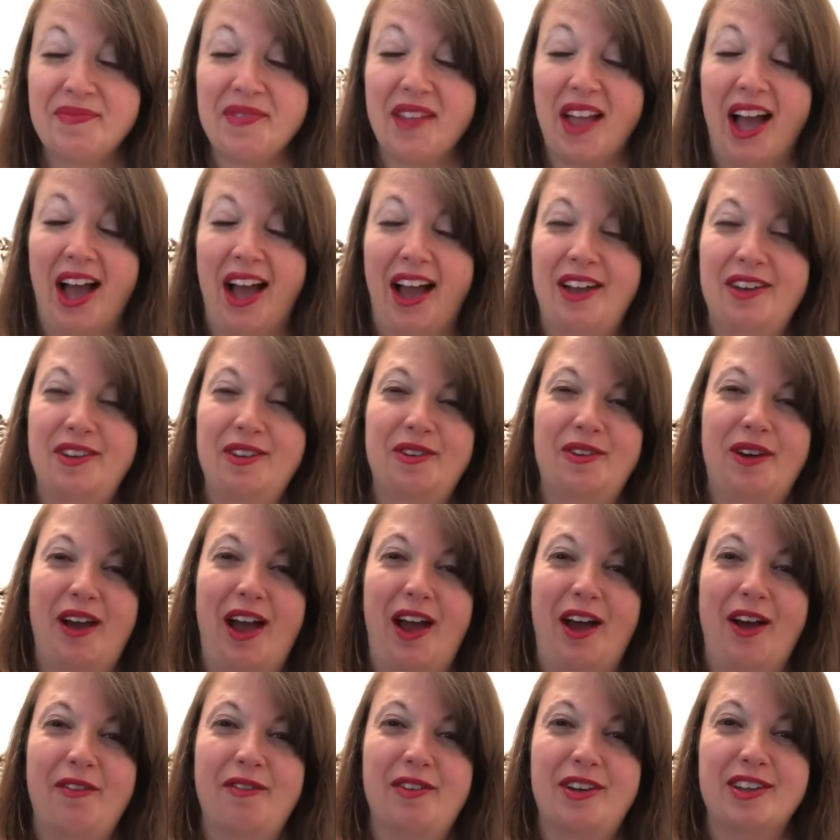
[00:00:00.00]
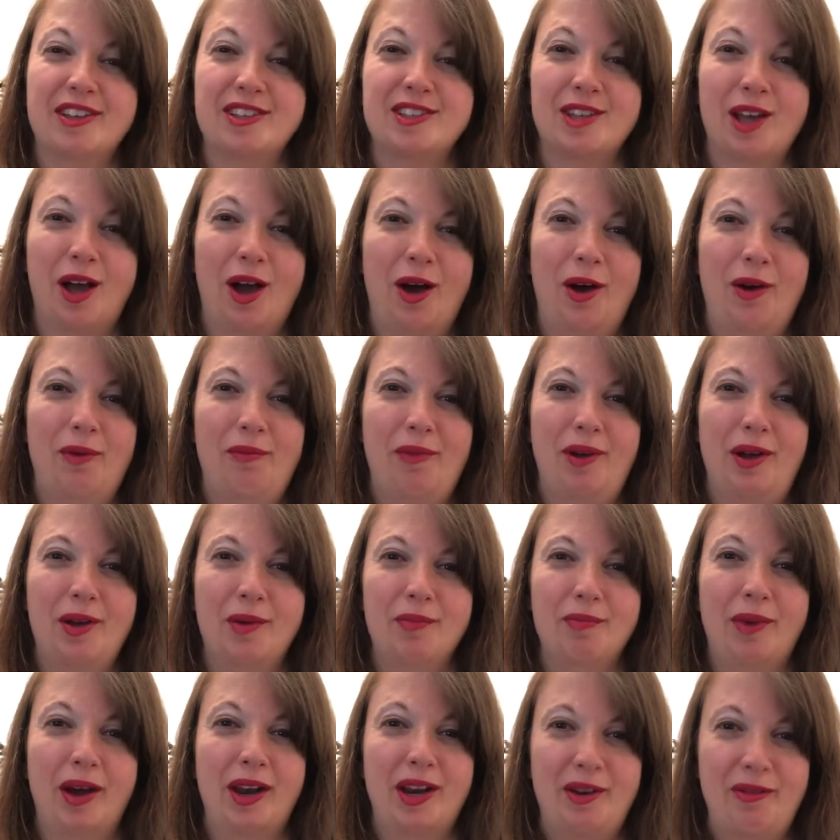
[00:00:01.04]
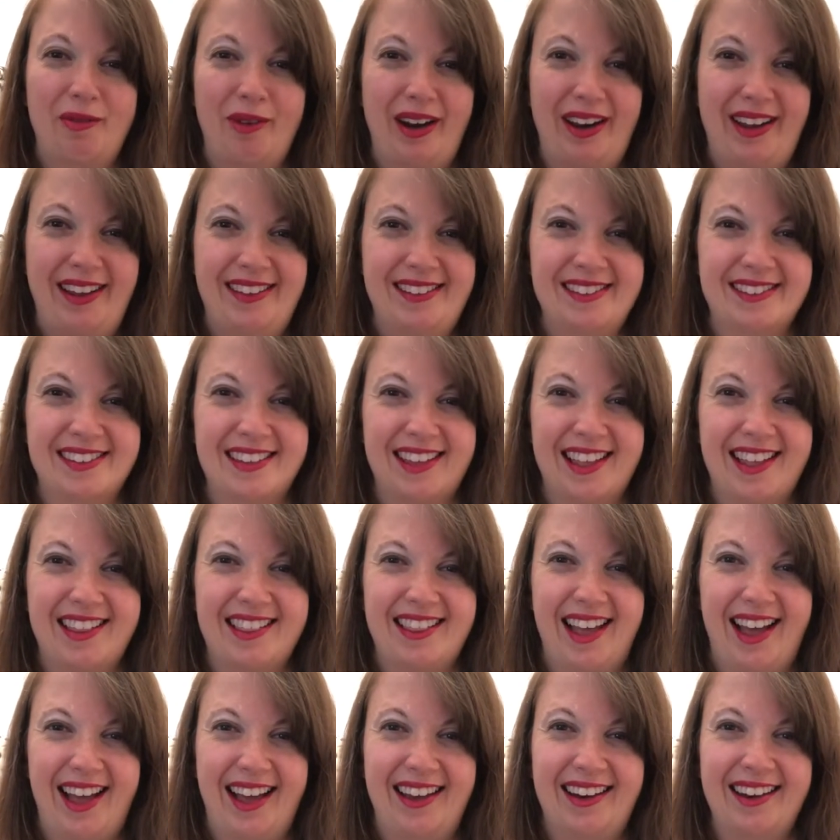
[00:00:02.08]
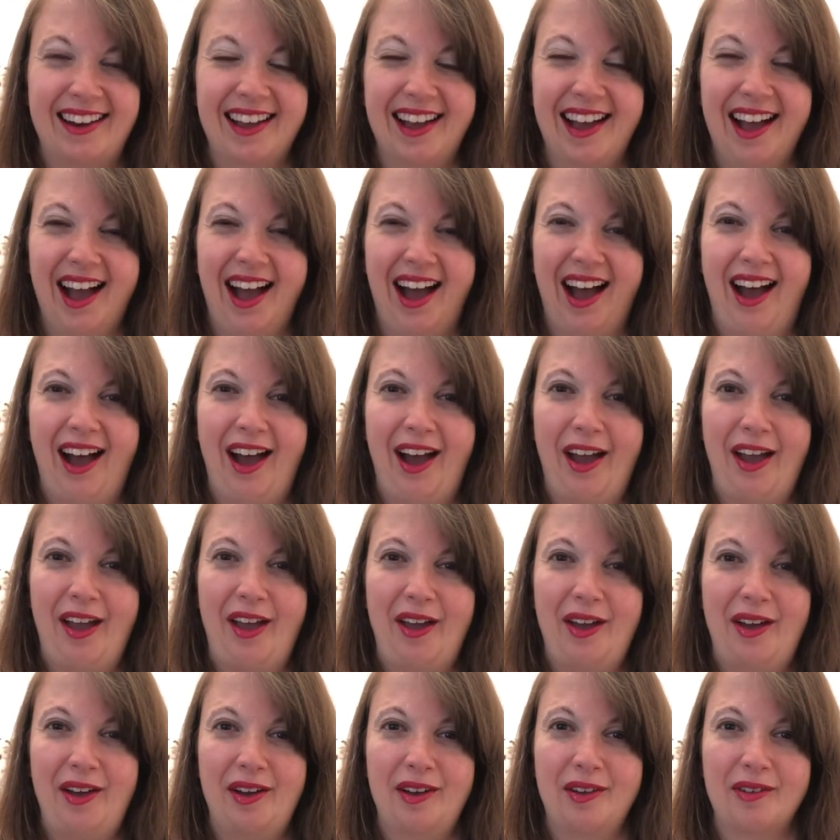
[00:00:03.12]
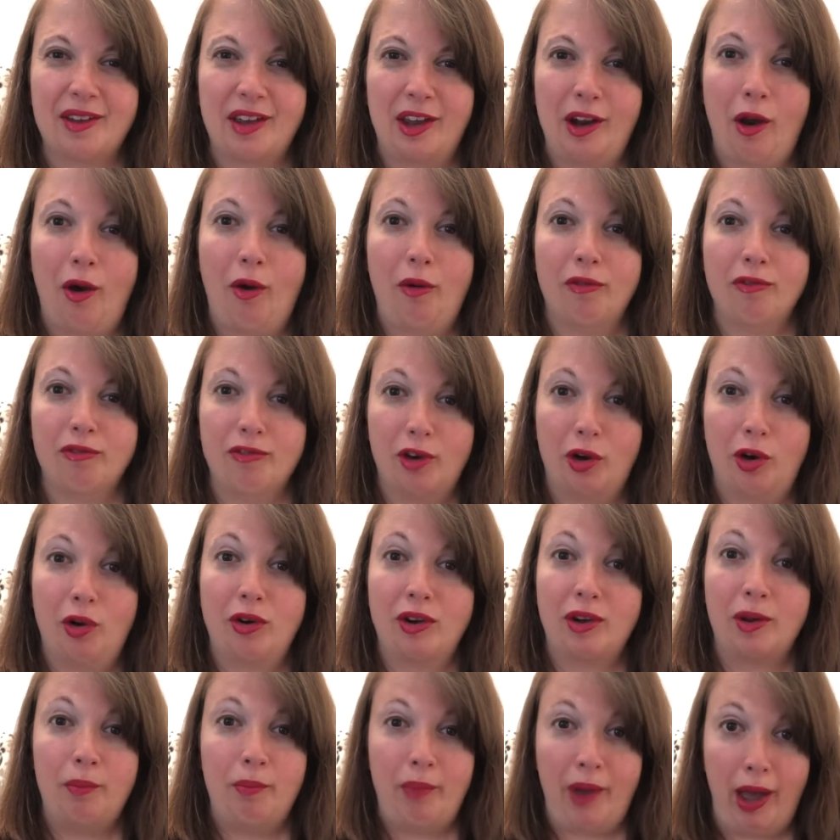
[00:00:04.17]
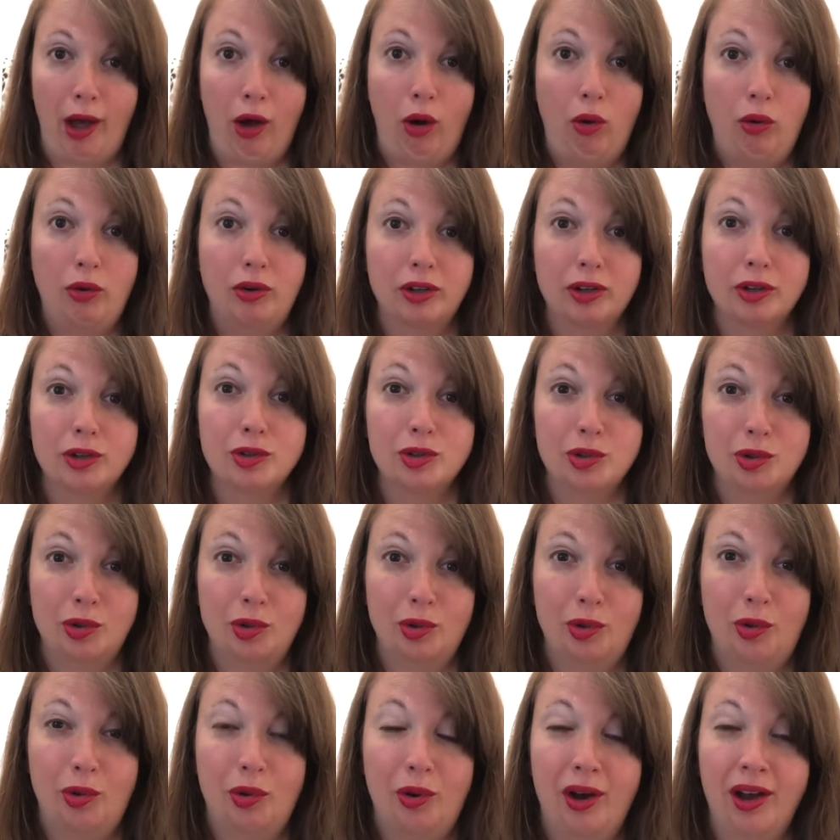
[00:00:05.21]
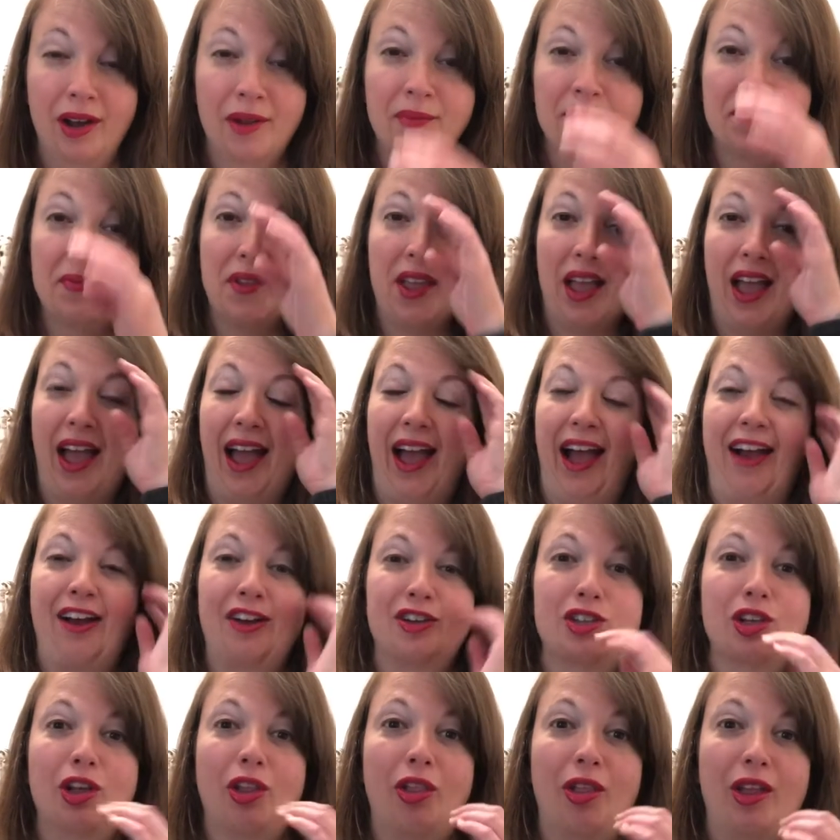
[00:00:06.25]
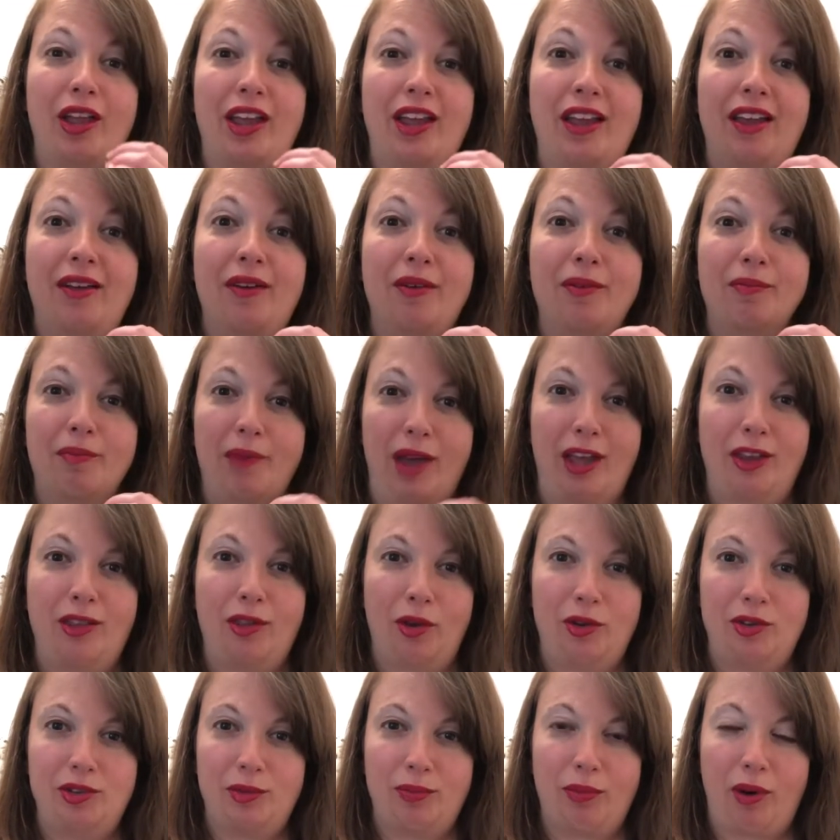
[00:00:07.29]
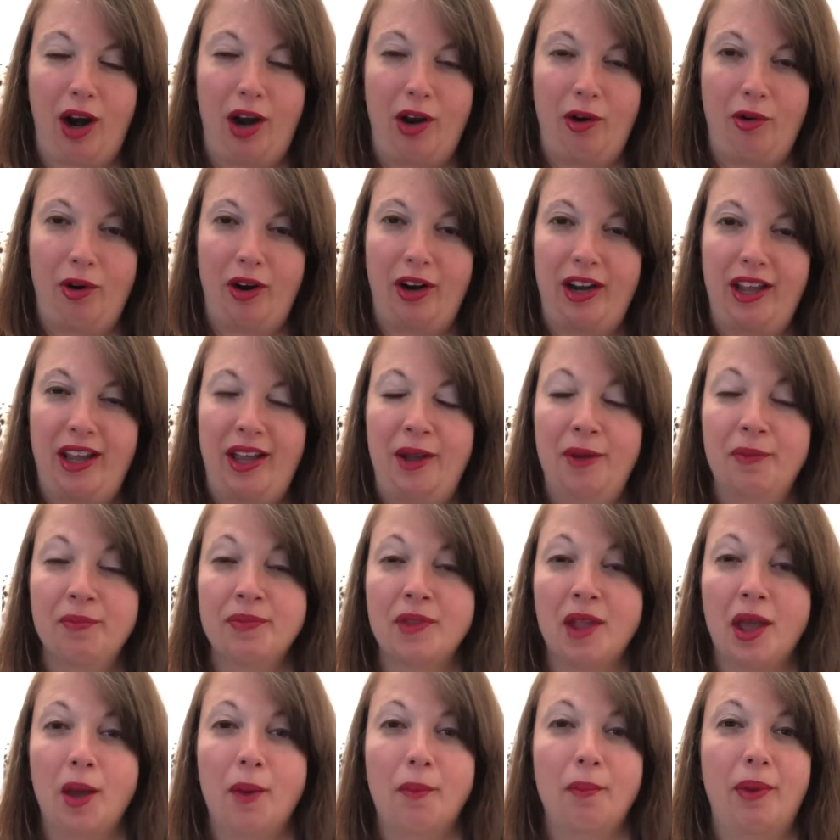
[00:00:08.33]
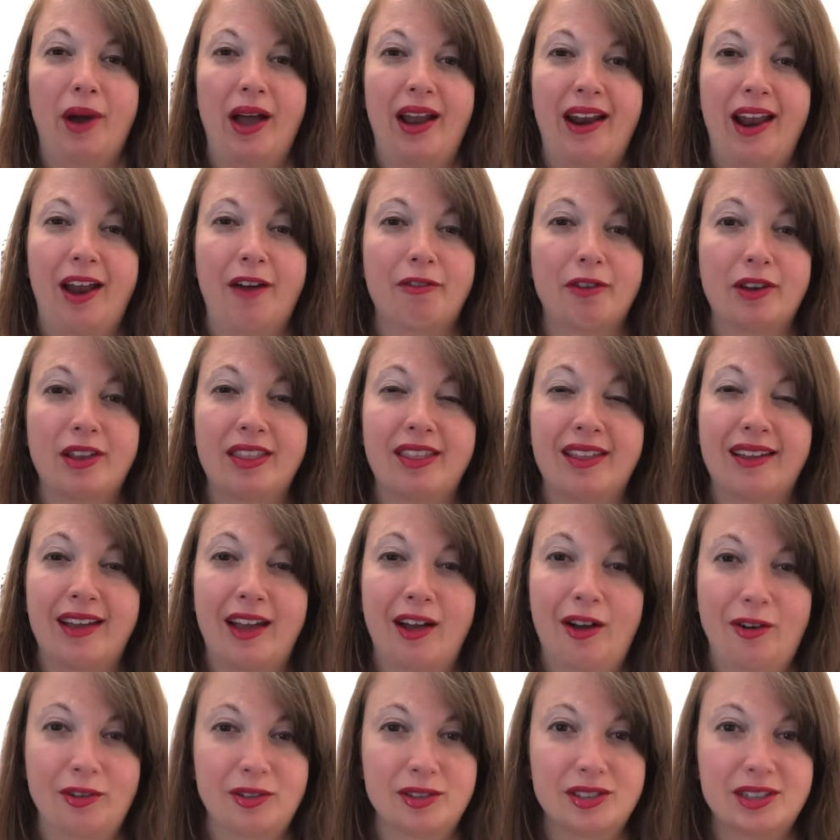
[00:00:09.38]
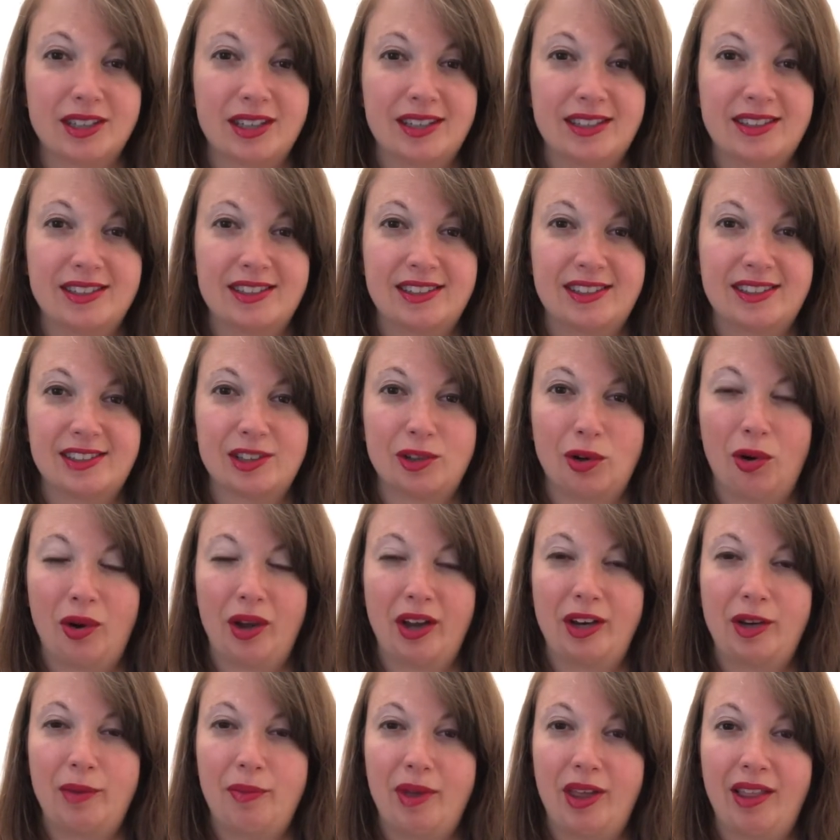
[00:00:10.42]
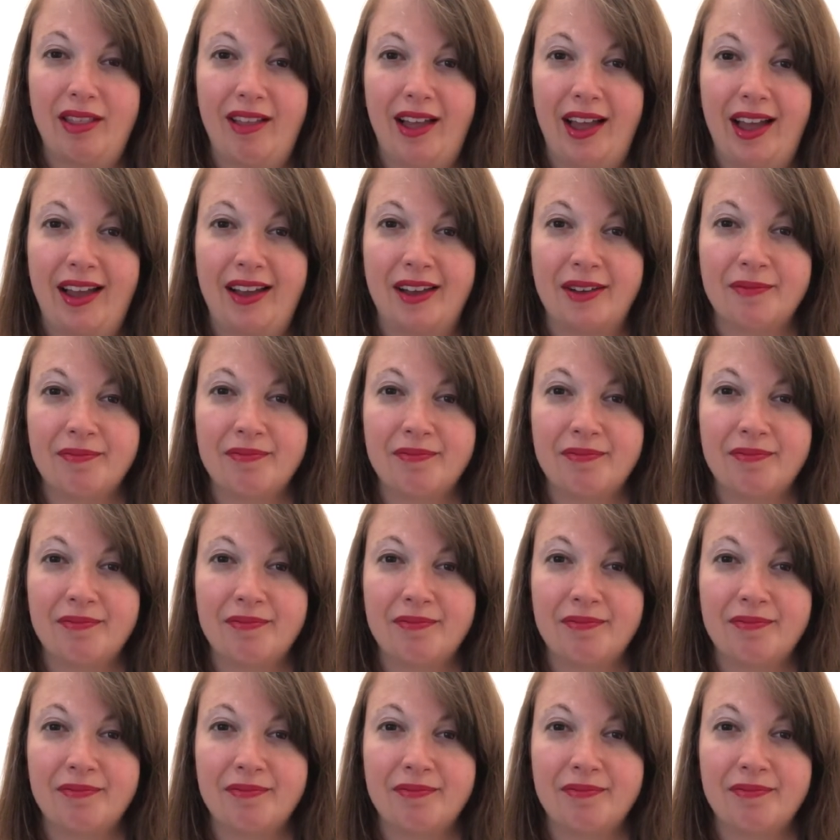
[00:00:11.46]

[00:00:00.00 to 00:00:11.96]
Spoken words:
I do have some buddy reads that I, feel compelled to actually make those a priority. But everything else is just going to be like,